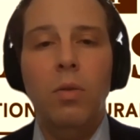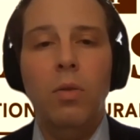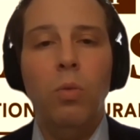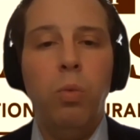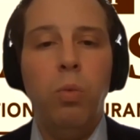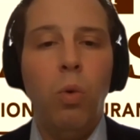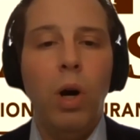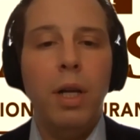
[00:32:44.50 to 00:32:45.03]

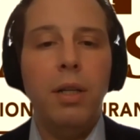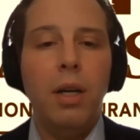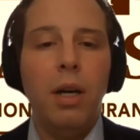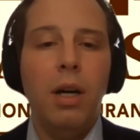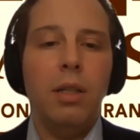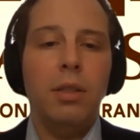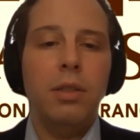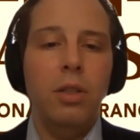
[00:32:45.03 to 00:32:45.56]
what
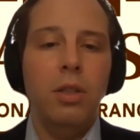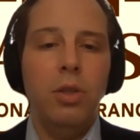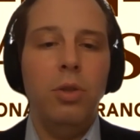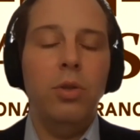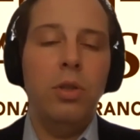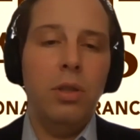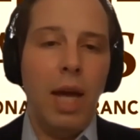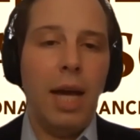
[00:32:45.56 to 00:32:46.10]

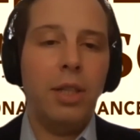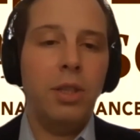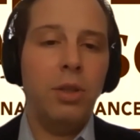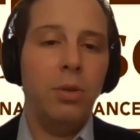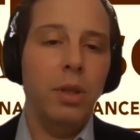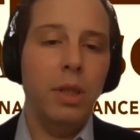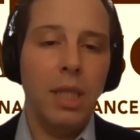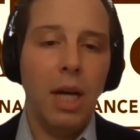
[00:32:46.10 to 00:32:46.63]
constitutes
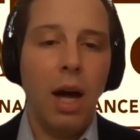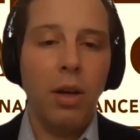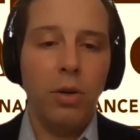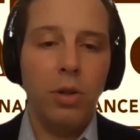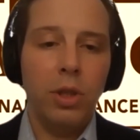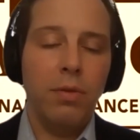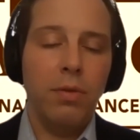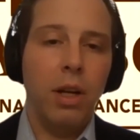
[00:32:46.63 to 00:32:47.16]
actual
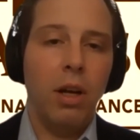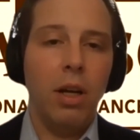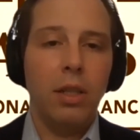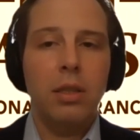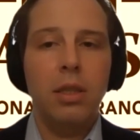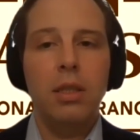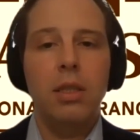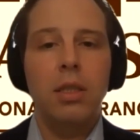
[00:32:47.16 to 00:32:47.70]
dollars of
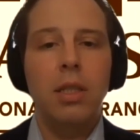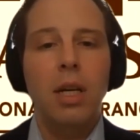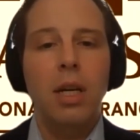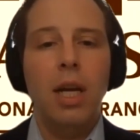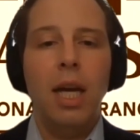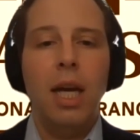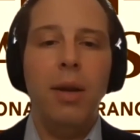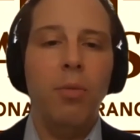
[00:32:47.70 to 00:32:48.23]
losses
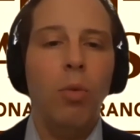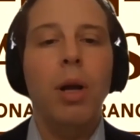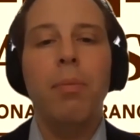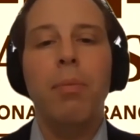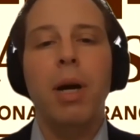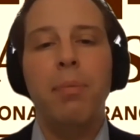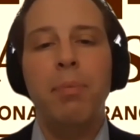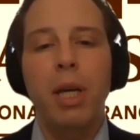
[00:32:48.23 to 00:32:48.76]
and what
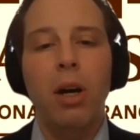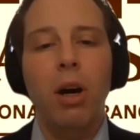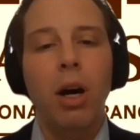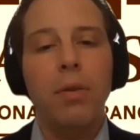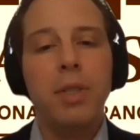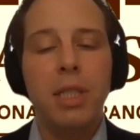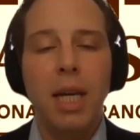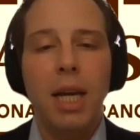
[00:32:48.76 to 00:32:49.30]
might be
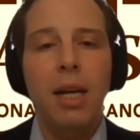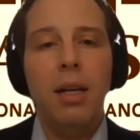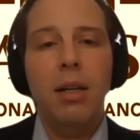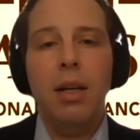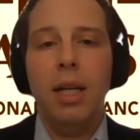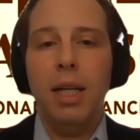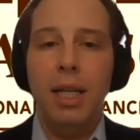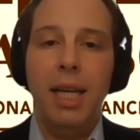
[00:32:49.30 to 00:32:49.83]
offset
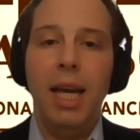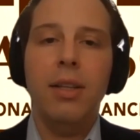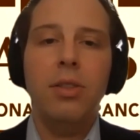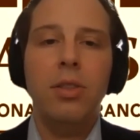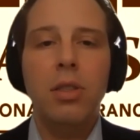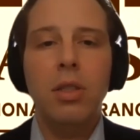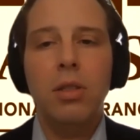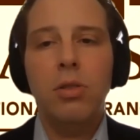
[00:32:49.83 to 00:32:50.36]

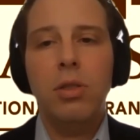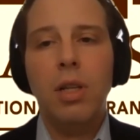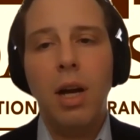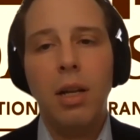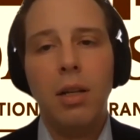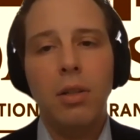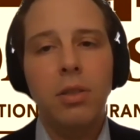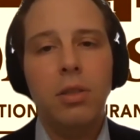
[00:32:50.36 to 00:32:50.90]
against those
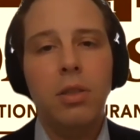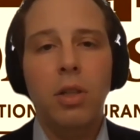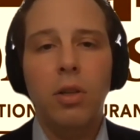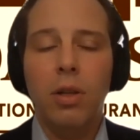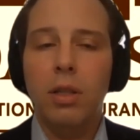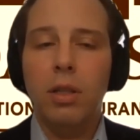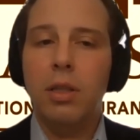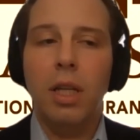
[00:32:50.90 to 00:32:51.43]
dollars? So
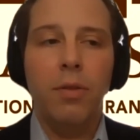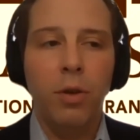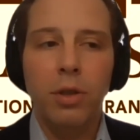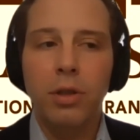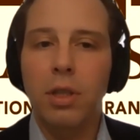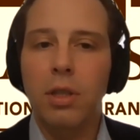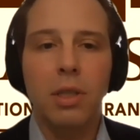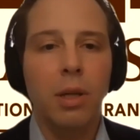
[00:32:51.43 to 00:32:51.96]
let's say, for
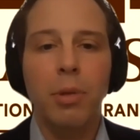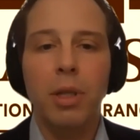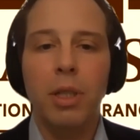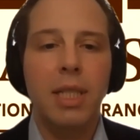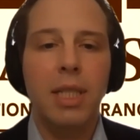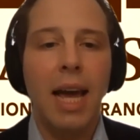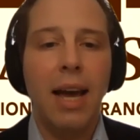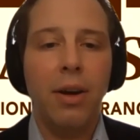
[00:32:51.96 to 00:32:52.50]
instance,
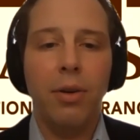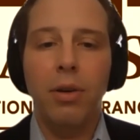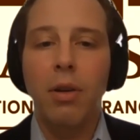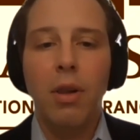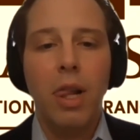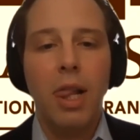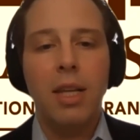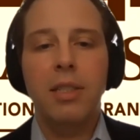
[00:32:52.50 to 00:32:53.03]
someone's down
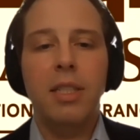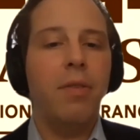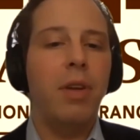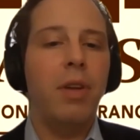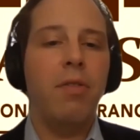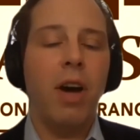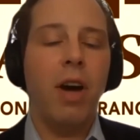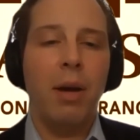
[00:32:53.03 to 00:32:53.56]

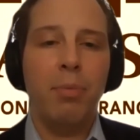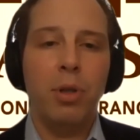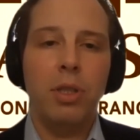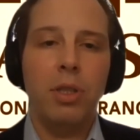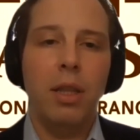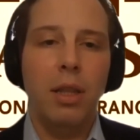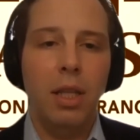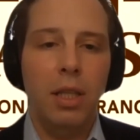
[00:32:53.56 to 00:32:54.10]

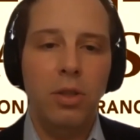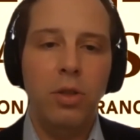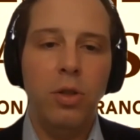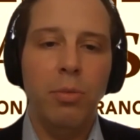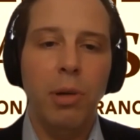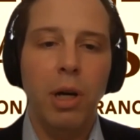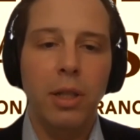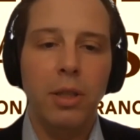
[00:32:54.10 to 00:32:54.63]
75% these
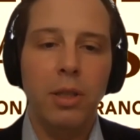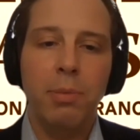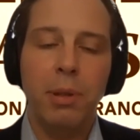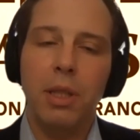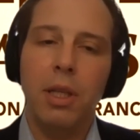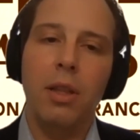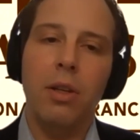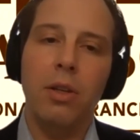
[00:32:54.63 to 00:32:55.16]
2 months,
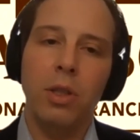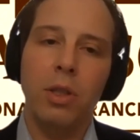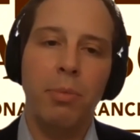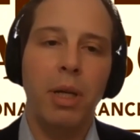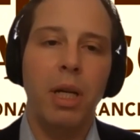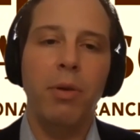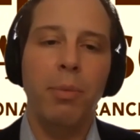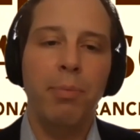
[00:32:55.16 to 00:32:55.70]
but then there's a
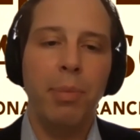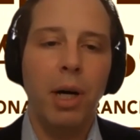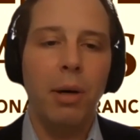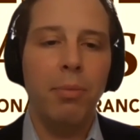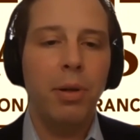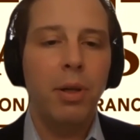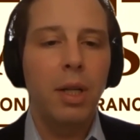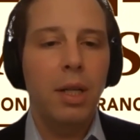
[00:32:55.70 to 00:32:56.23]
bit of a
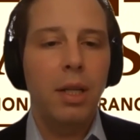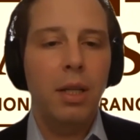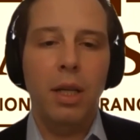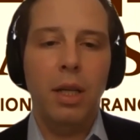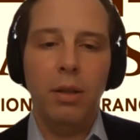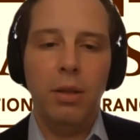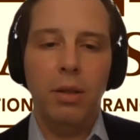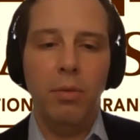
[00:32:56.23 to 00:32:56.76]
bump in